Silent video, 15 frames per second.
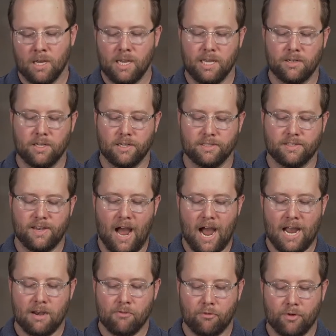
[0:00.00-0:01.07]
It does
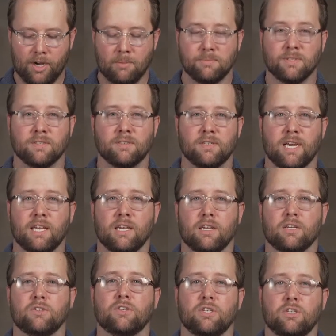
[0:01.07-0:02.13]
9 frames a second
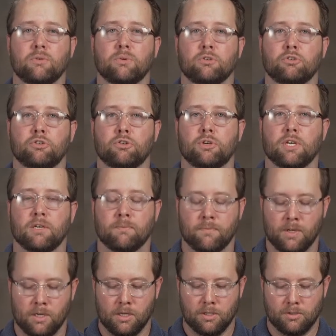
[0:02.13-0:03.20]
continuous shooting.
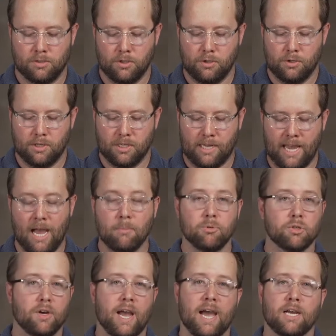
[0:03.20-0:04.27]
So you can
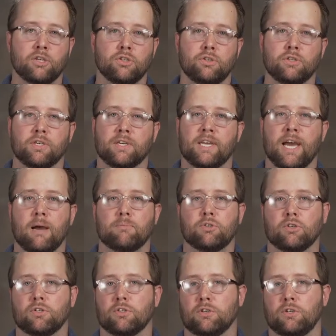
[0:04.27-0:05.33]
capture action, you can
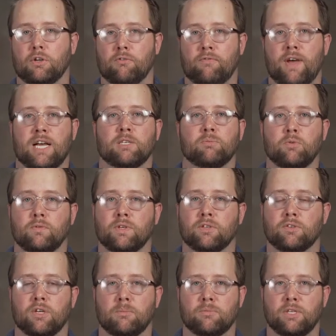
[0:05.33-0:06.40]
capture fast-moving
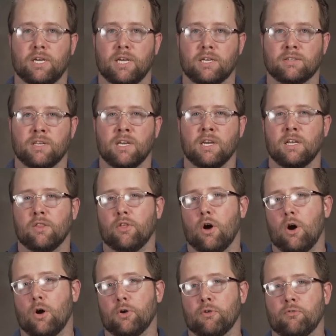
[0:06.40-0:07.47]
subjects. The
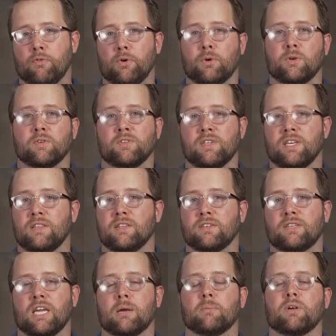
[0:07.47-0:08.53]
autofocus in this
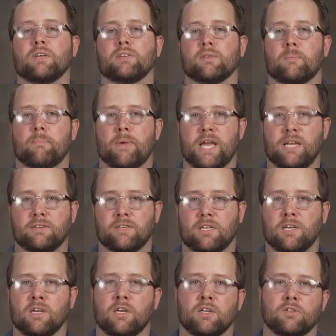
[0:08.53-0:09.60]
camera is amazing.
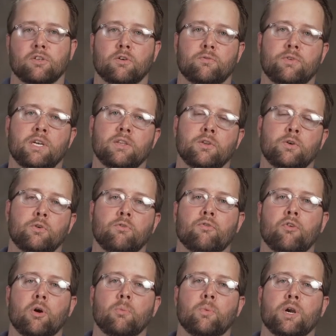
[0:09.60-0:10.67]
So via the new
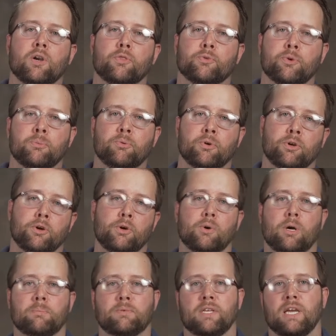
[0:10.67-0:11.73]
firmware 3.0
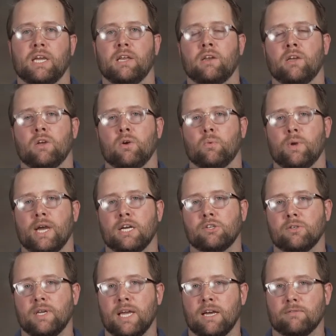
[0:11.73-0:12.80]
update, we
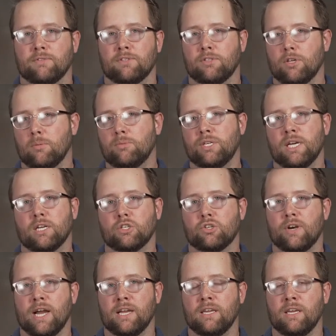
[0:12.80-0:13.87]
actually have subject
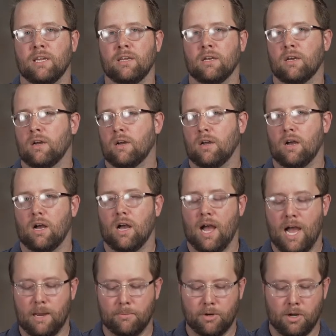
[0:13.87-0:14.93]
tracking,
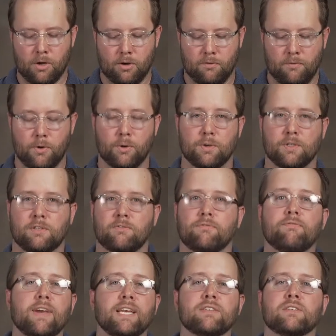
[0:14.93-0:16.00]
hybrid autofocus,
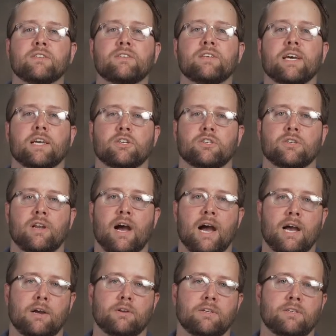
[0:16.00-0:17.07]
face detection,
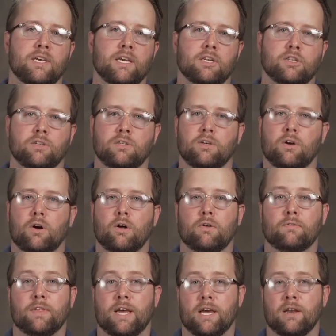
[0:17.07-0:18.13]
eye detection, all
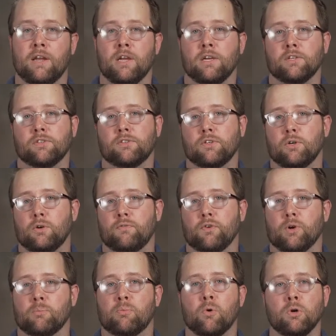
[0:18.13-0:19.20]
of that. So if
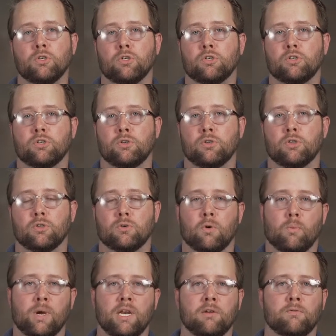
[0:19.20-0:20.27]
you're a portrait shooter or a
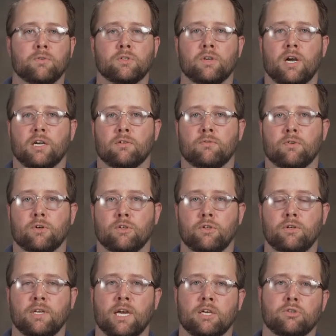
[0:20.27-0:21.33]
wedding photographer, you
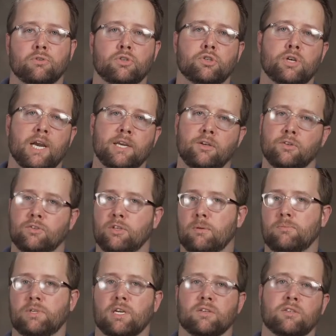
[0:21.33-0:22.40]
can actually track your
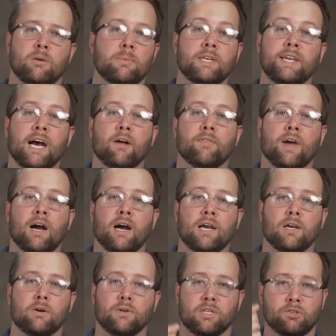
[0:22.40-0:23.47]
subjects coming down the
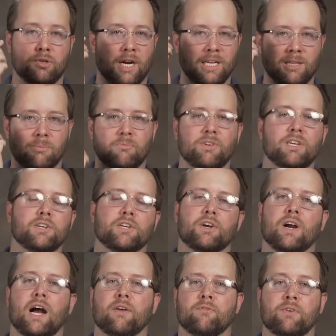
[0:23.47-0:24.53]
aisle and track them
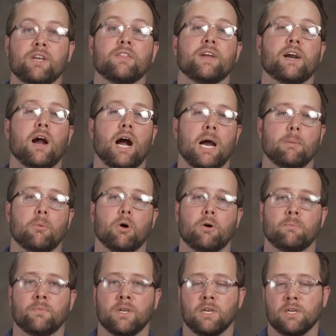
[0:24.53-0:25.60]
via their
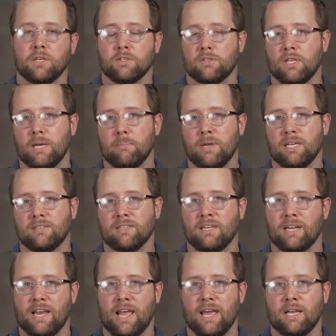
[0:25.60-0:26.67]
eyeball. So that makes it
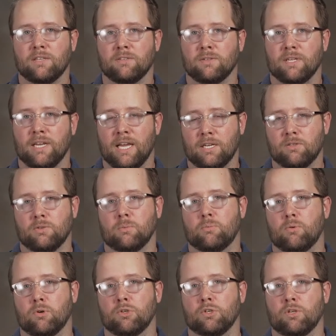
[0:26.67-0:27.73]
an excellent
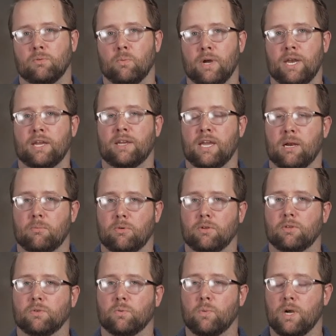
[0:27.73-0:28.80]
portrait and wedding camera
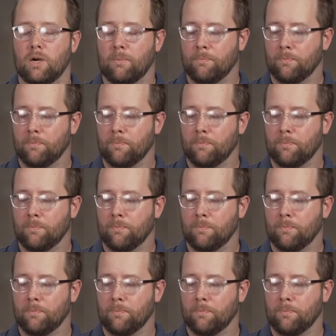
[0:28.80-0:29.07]
as well.